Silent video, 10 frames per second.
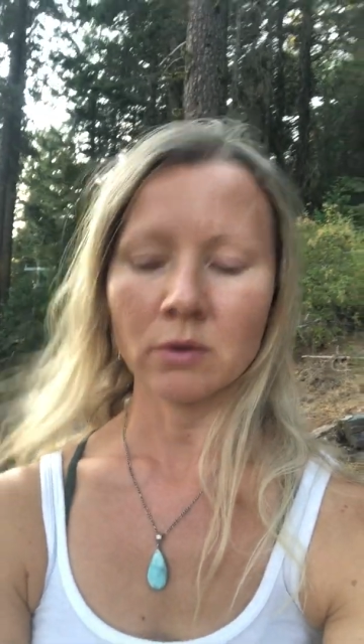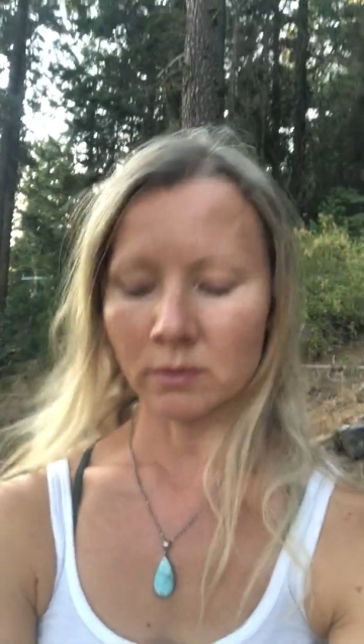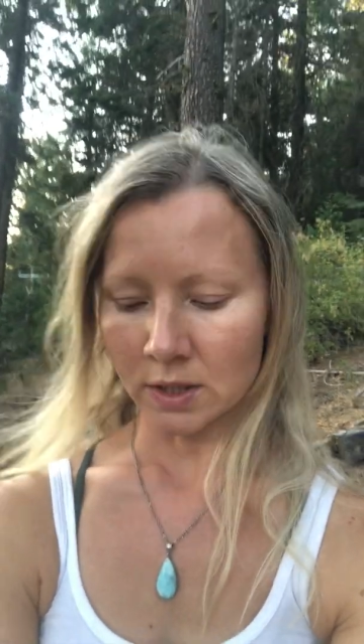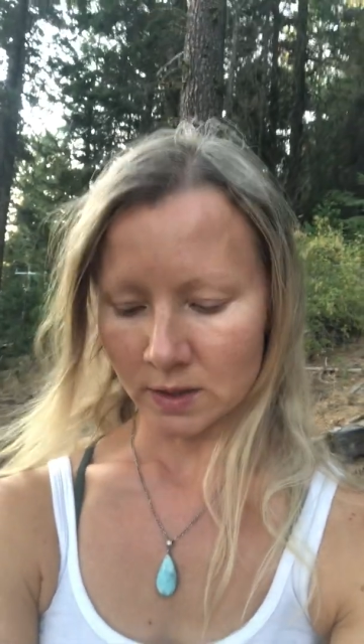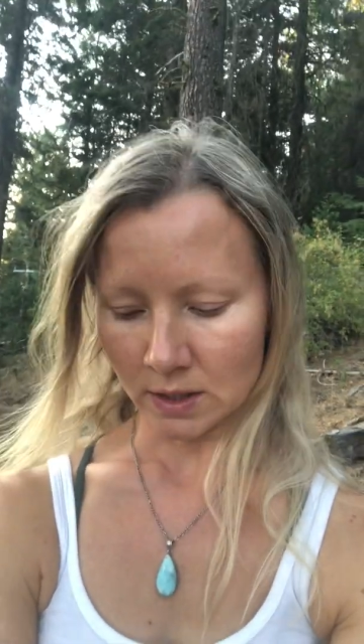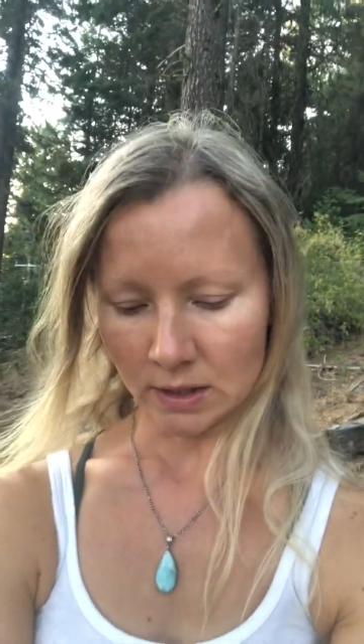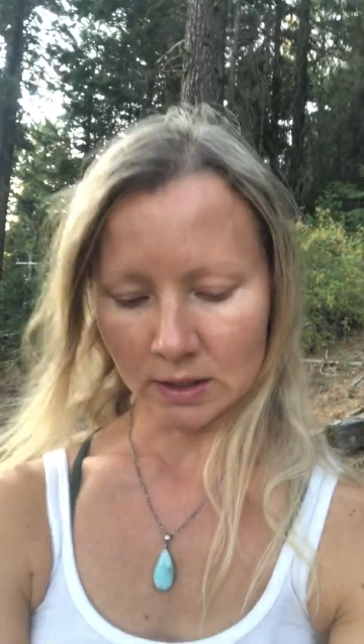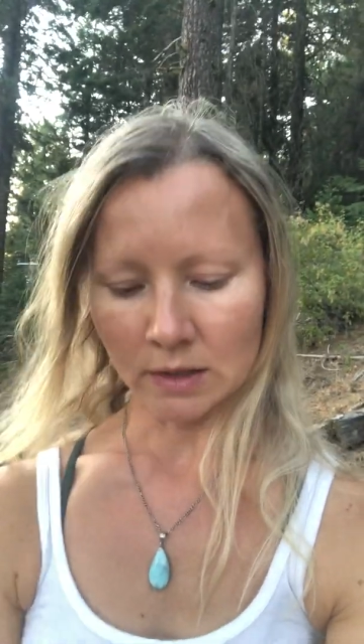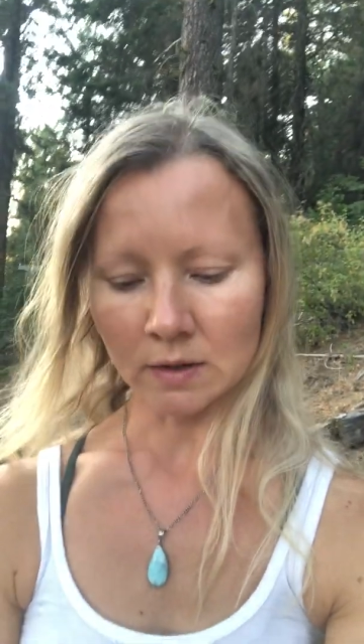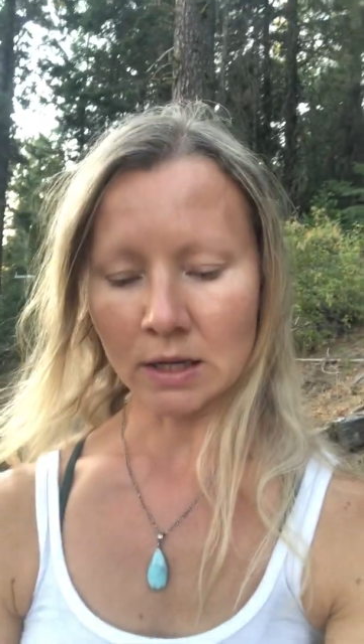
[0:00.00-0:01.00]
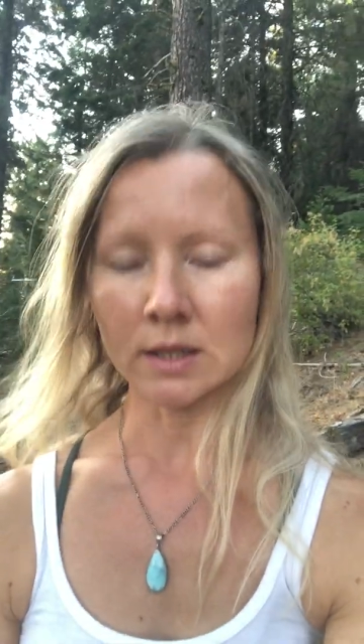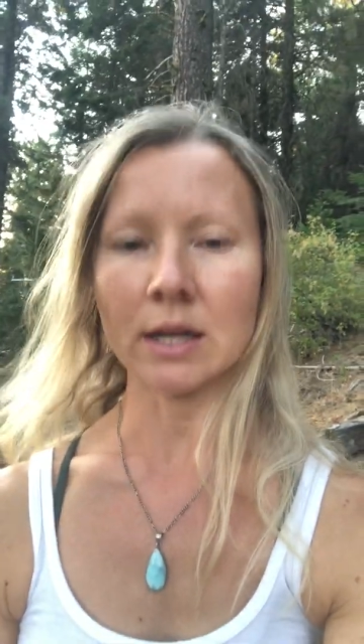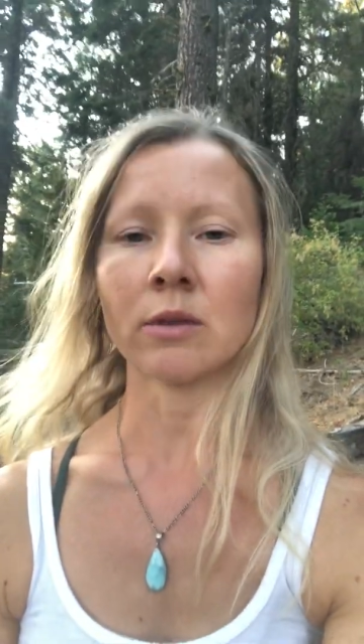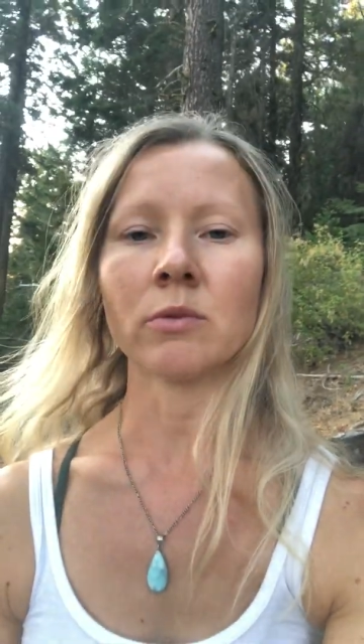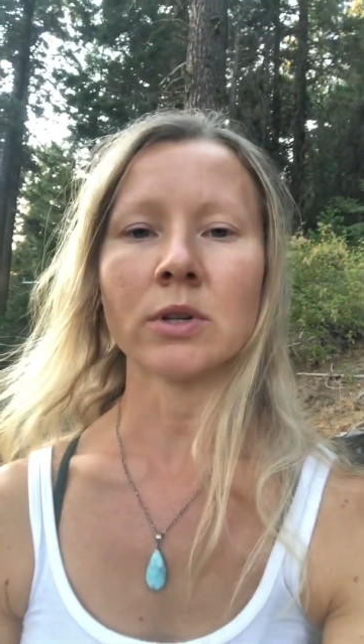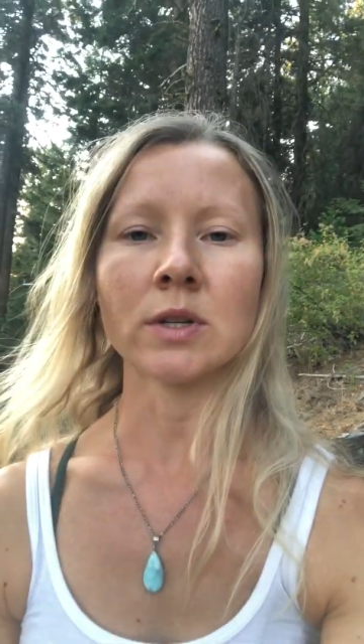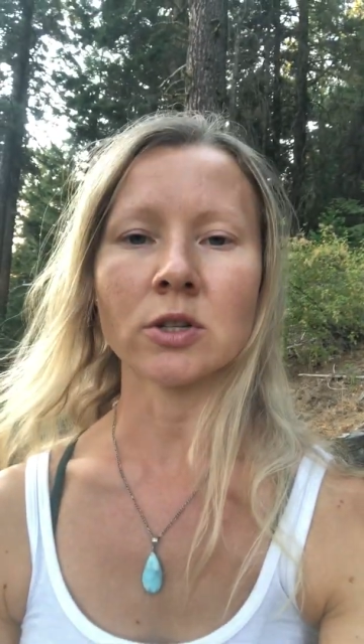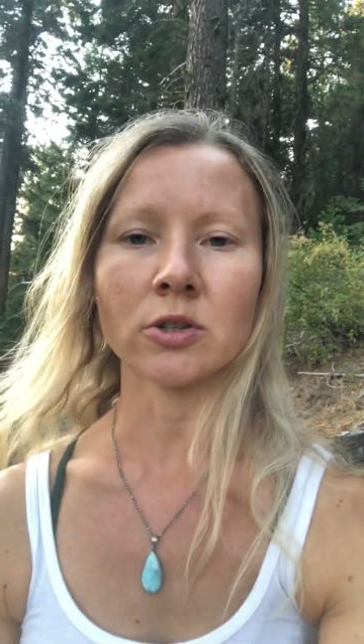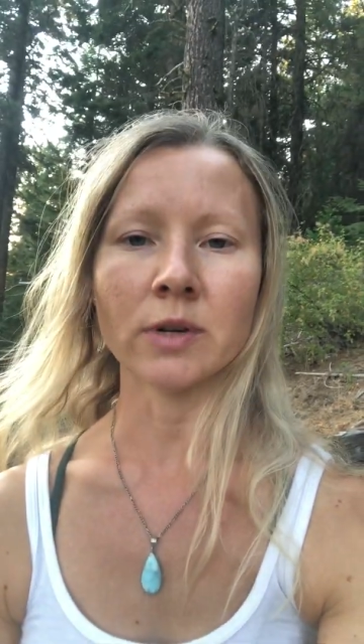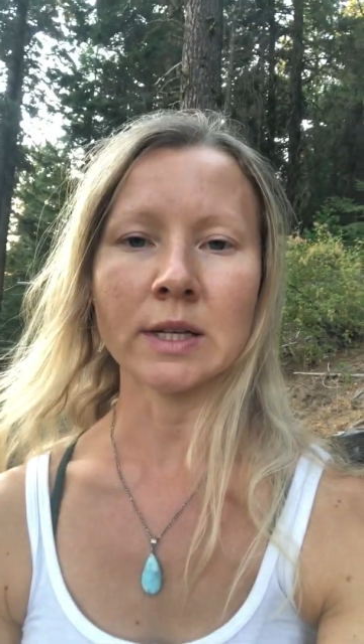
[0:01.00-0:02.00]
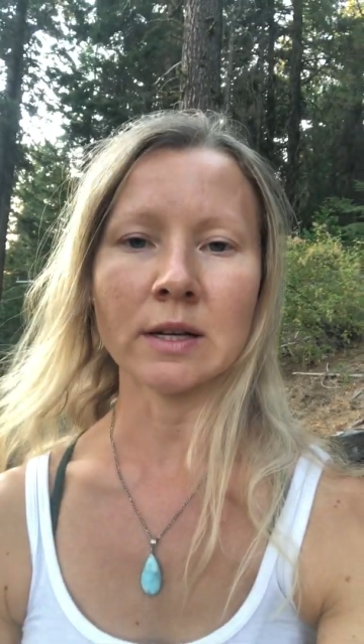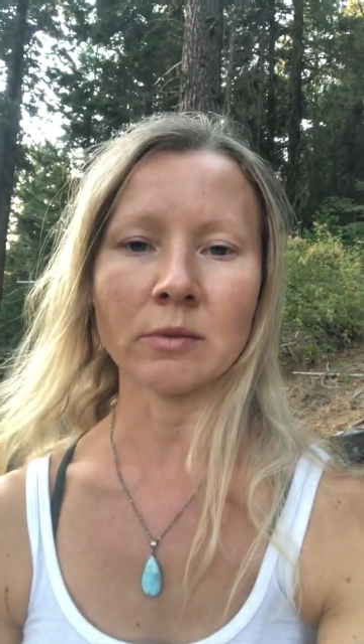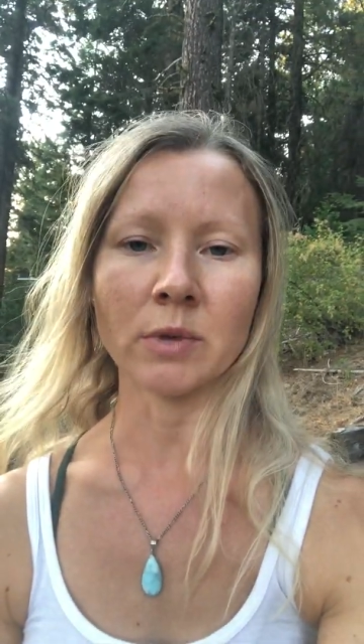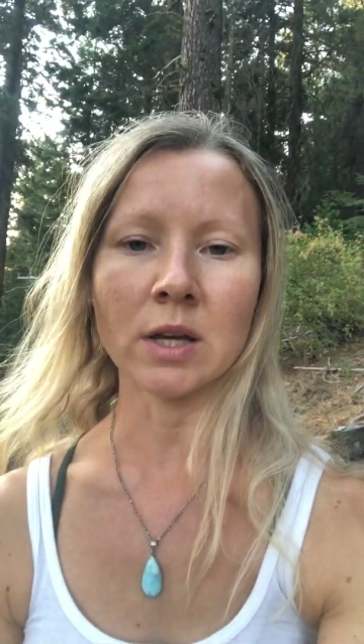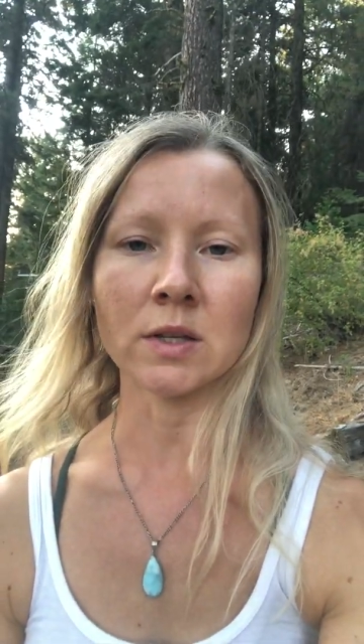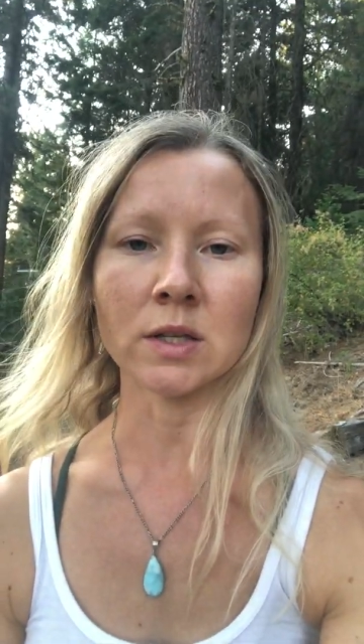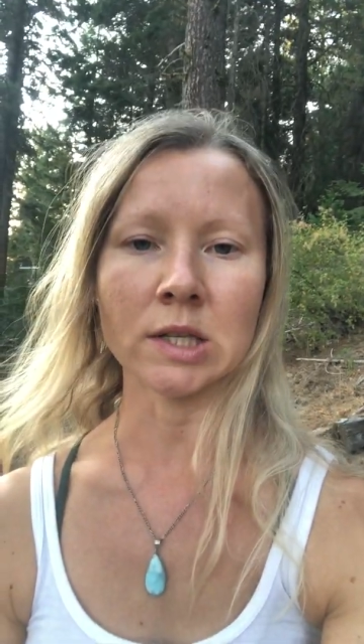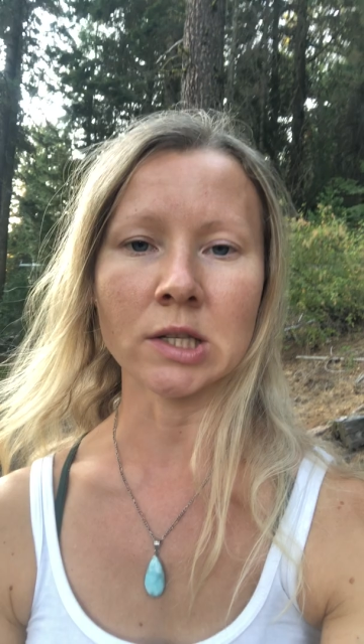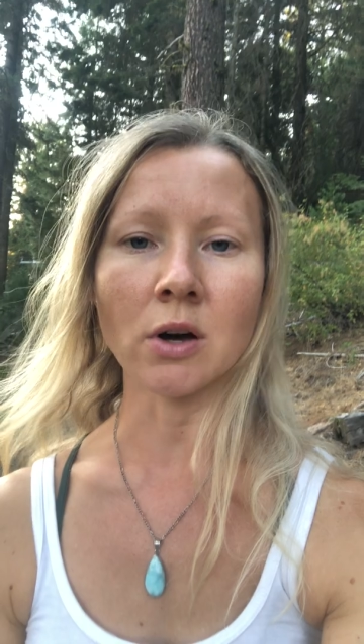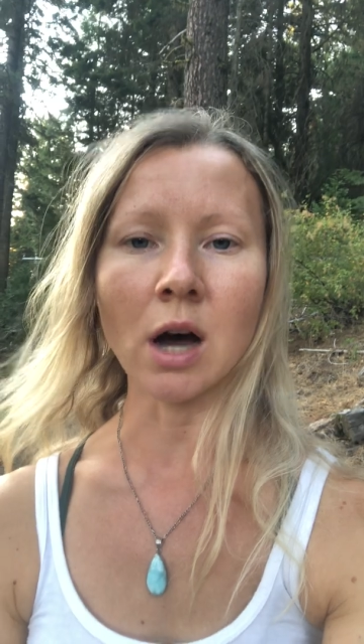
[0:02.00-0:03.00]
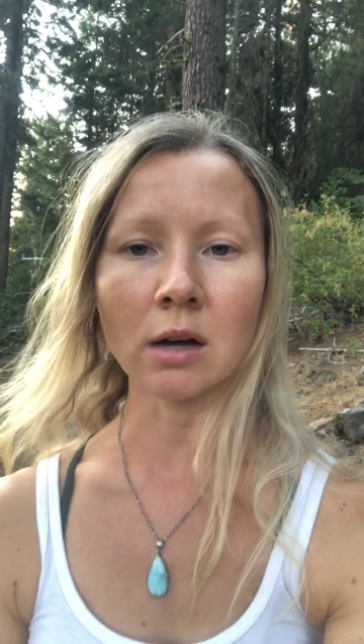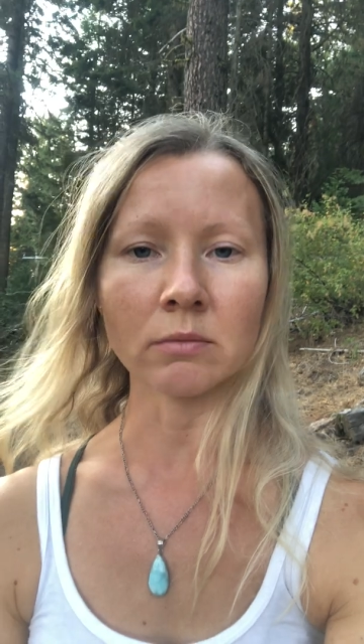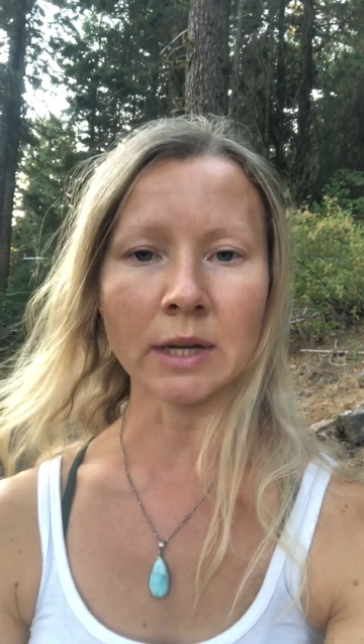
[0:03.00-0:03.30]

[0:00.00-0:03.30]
only thing that they said would destroy them is the saw,